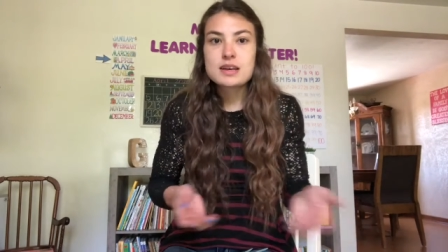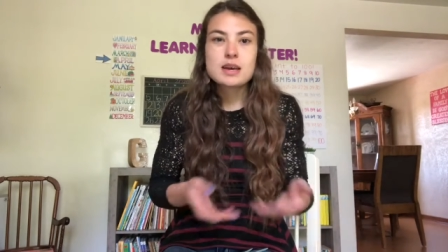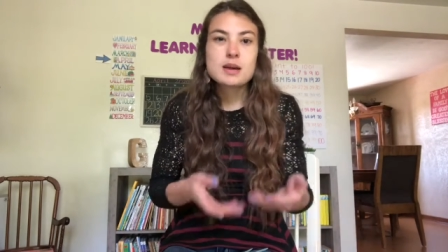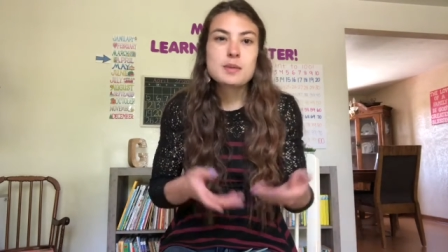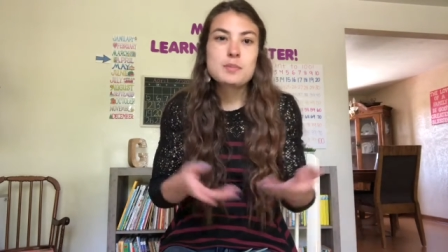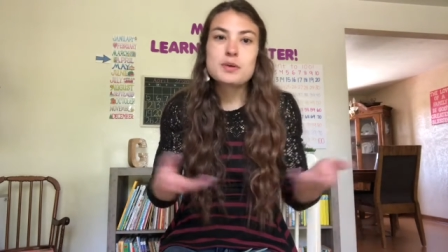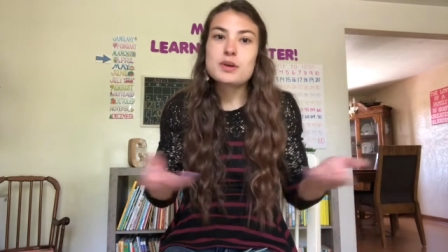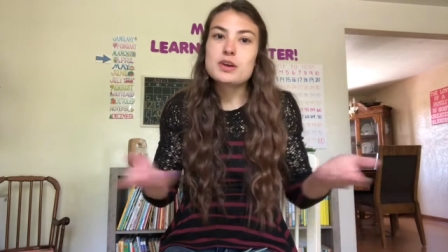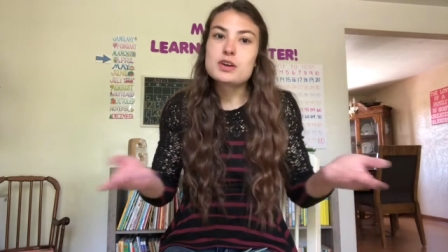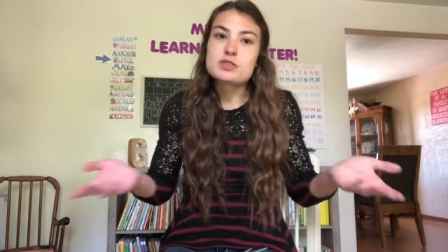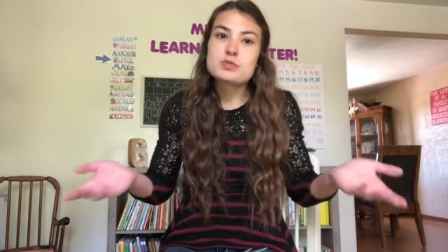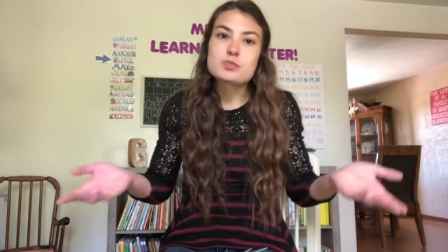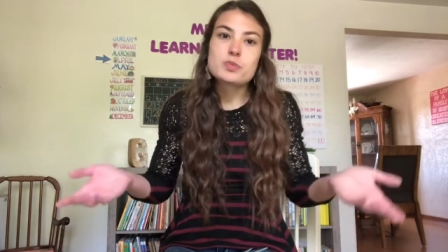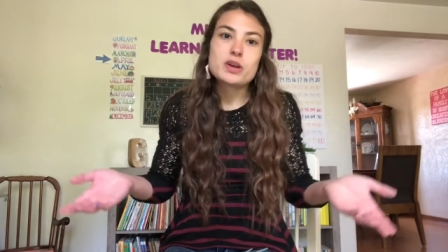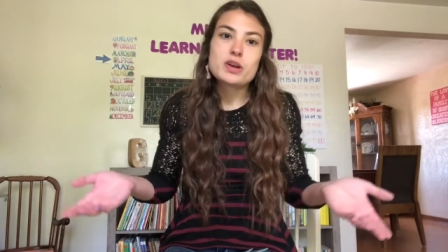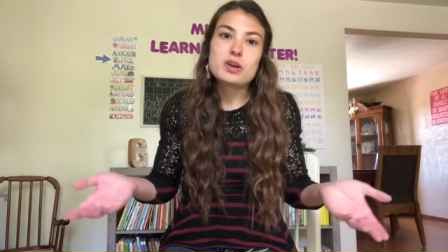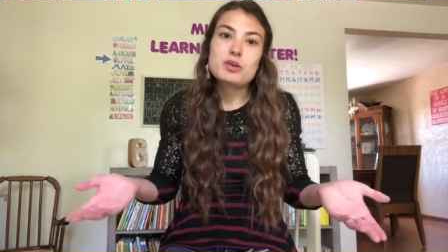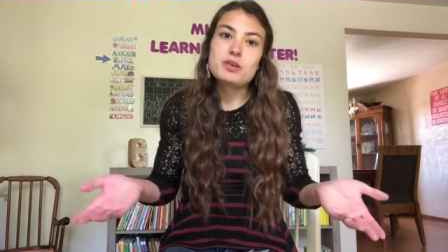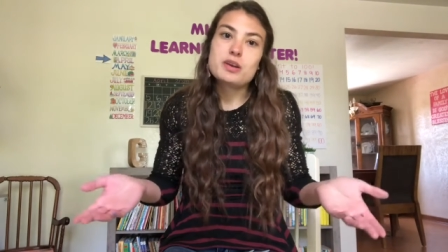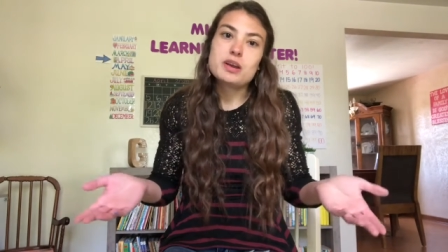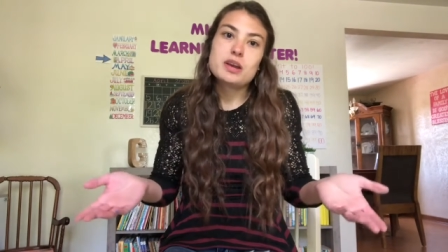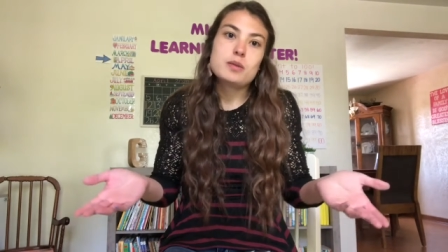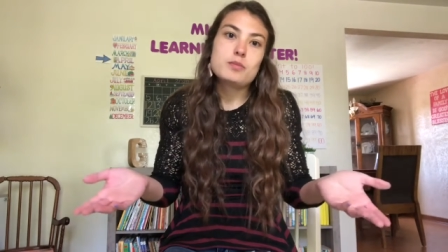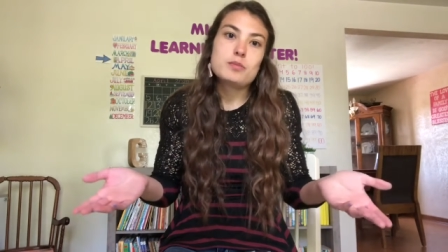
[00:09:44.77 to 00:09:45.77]
because we
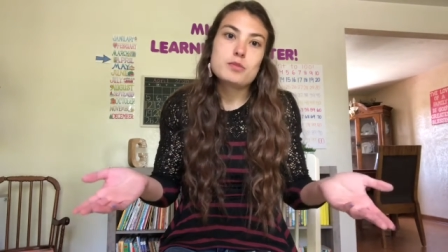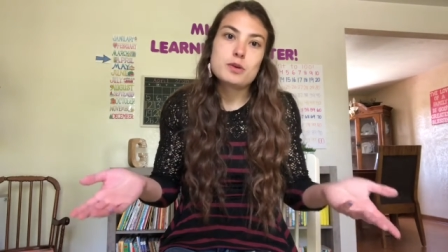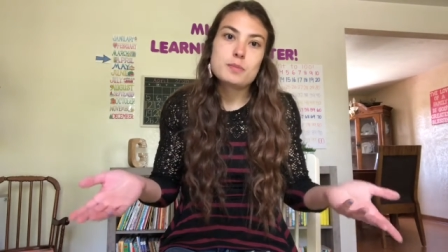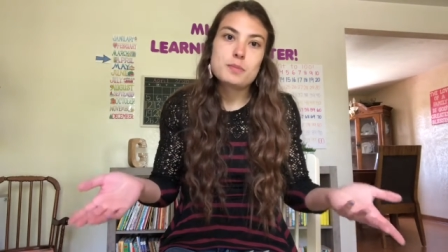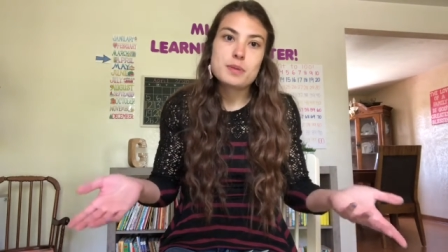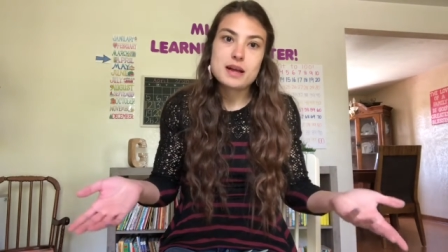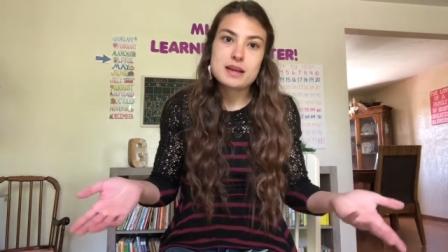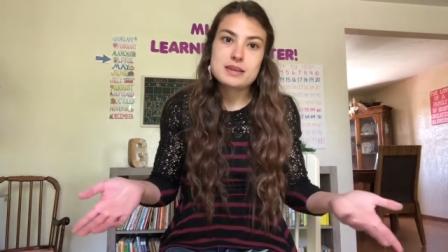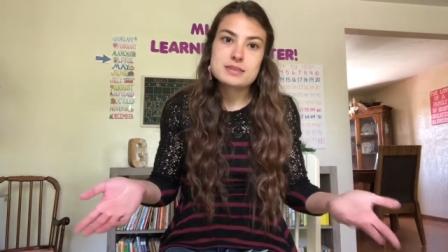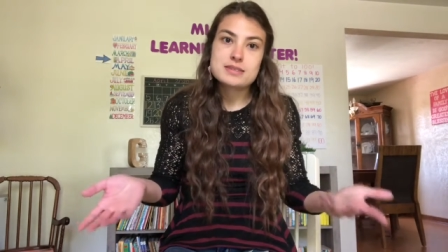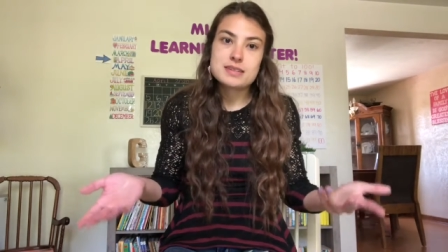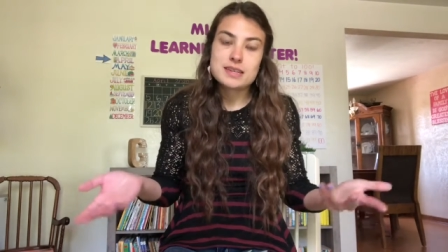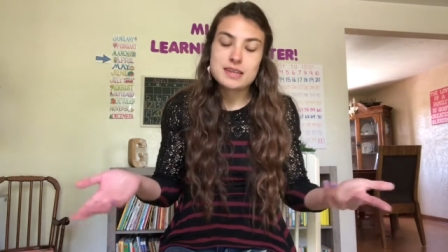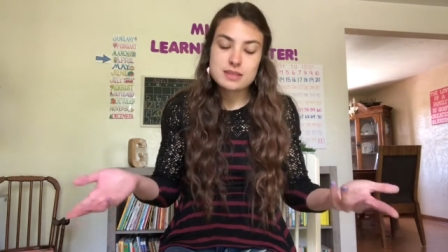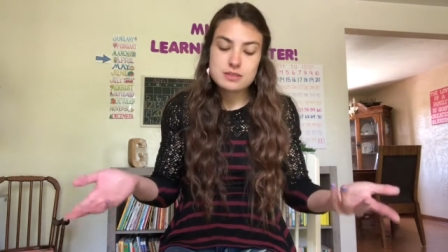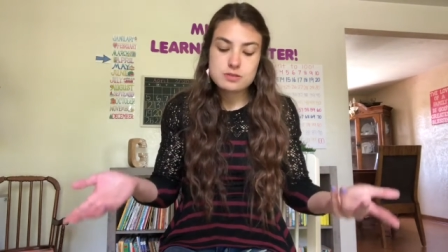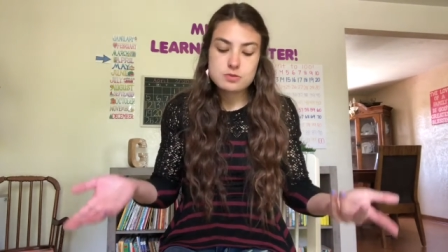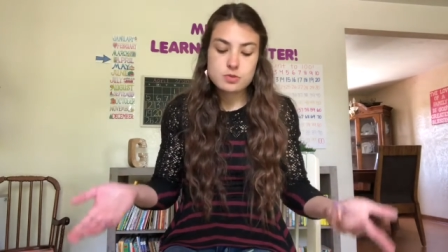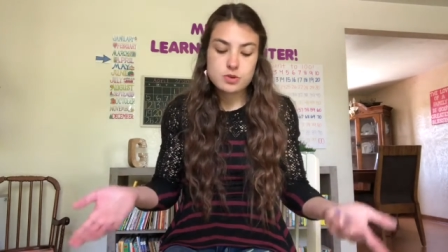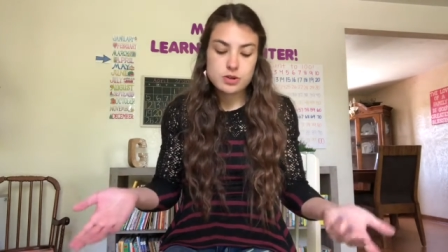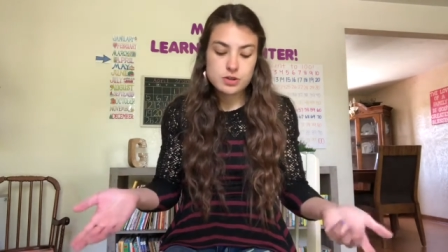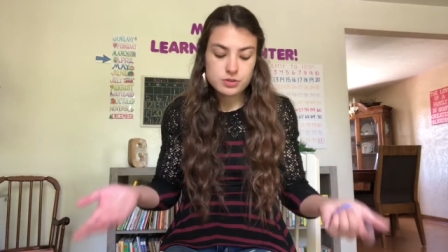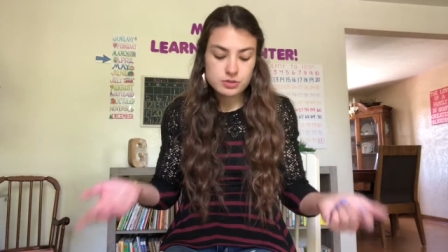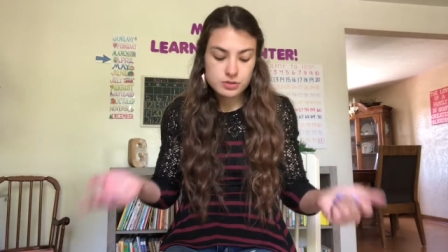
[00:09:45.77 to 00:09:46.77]
don't need more plastic in the
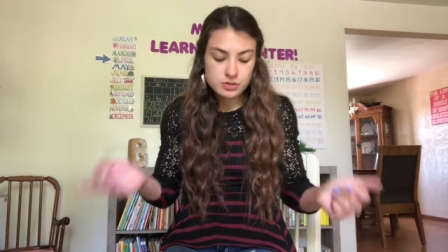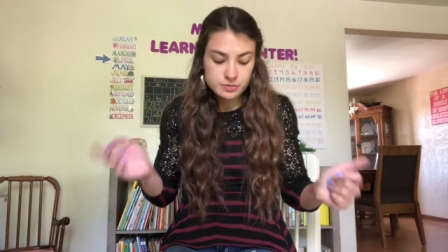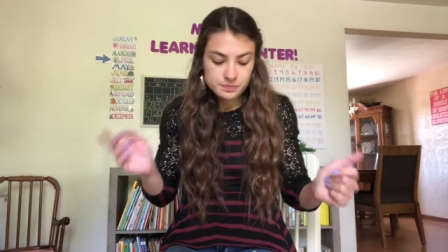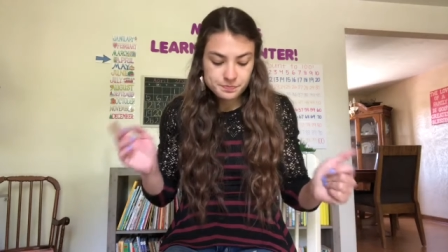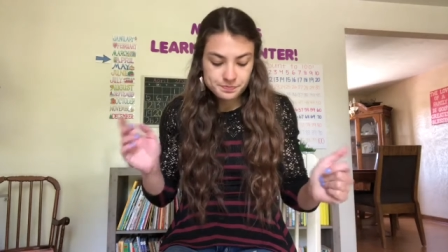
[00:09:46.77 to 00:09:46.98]
world.